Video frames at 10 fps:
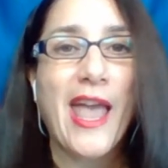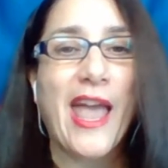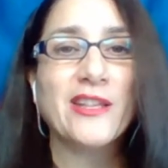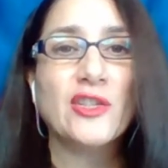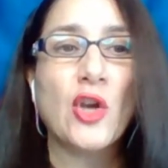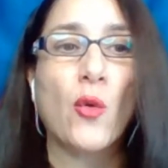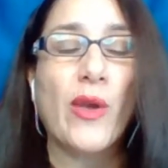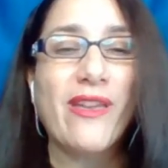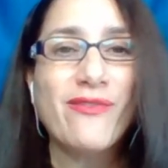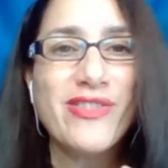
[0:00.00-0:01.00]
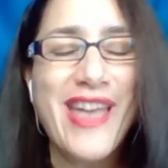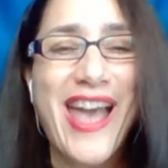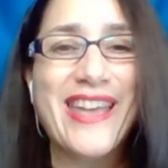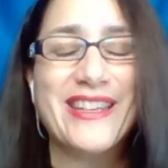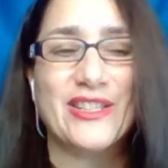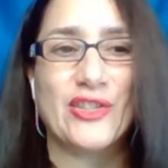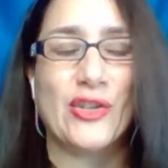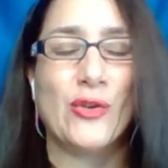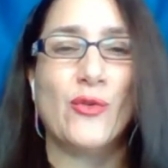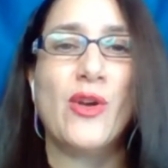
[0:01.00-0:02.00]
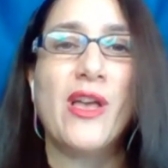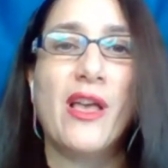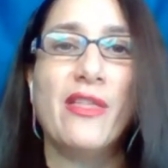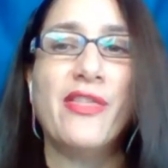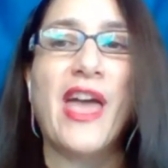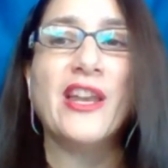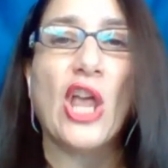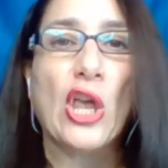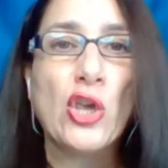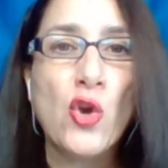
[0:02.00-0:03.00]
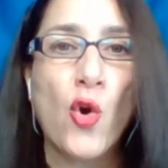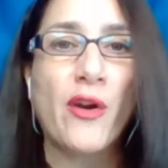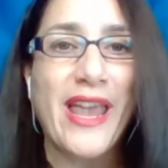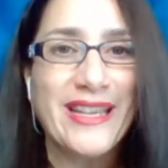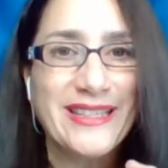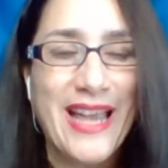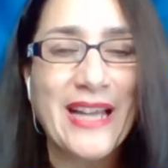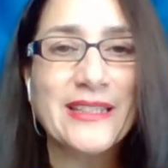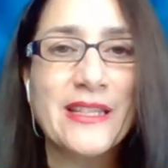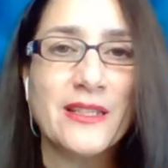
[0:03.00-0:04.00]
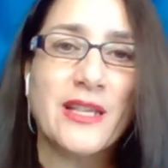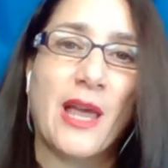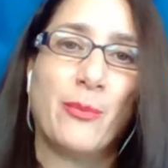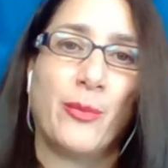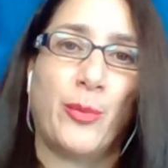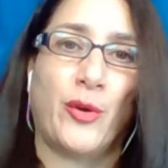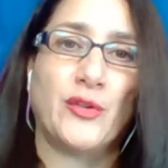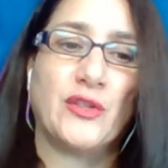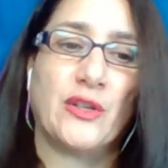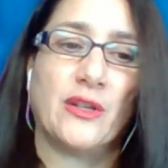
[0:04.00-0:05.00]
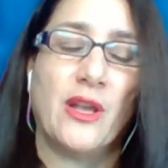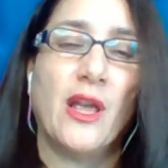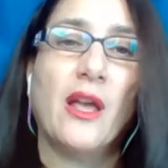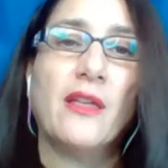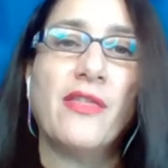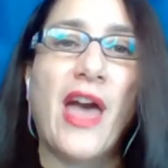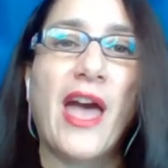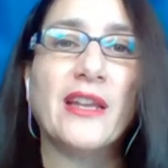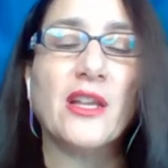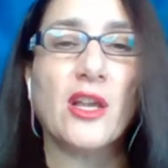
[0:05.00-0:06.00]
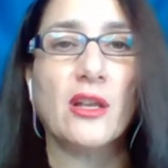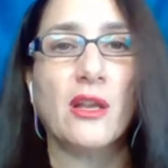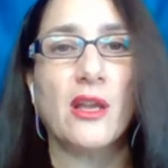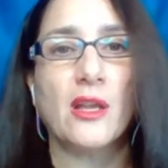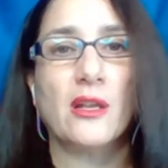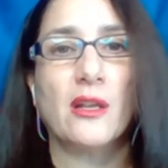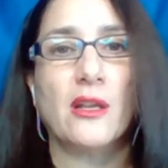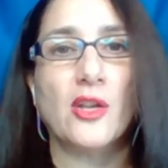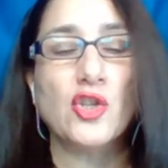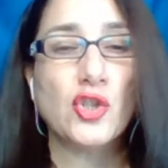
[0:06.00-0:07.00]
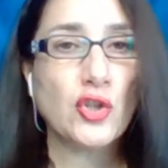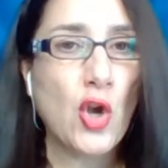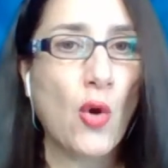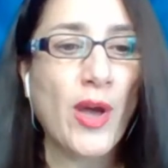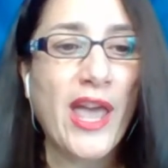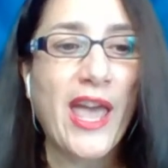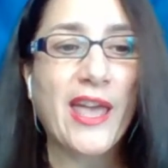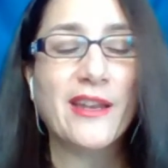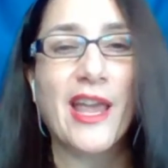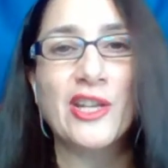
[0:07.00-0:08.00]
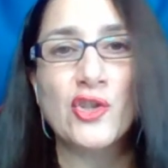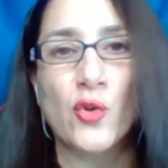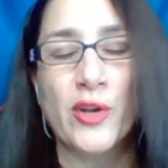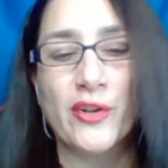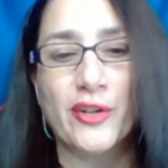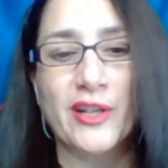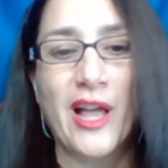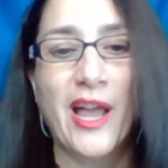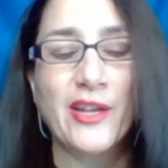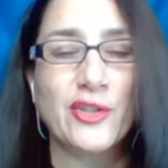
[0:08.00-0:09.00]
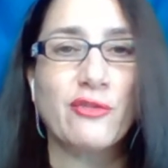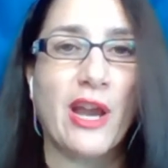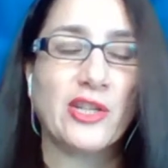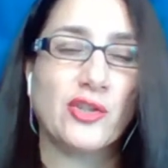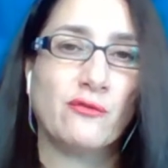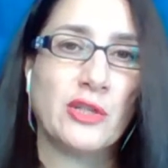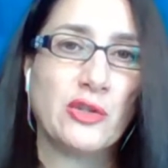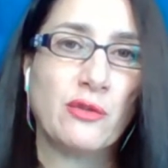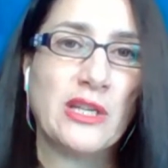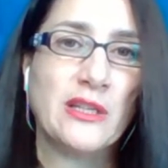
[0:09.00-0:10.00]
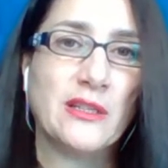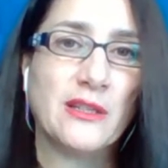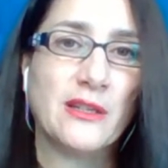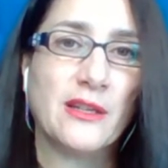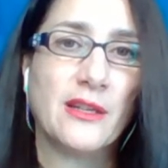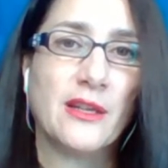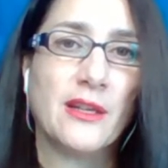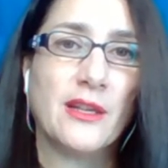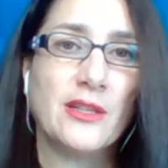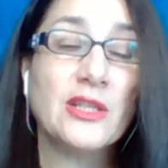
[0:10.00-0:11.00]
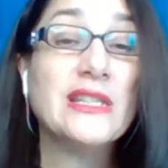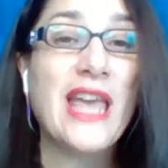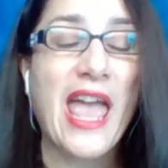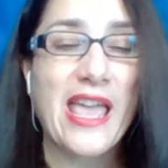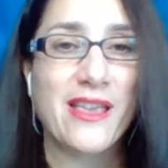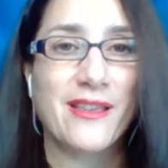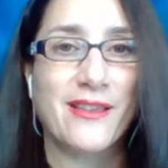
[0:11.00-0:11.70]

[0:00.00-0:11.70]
And so if that is you, then you're exactly the type of person that should go ahead and join our client attraction retreat today.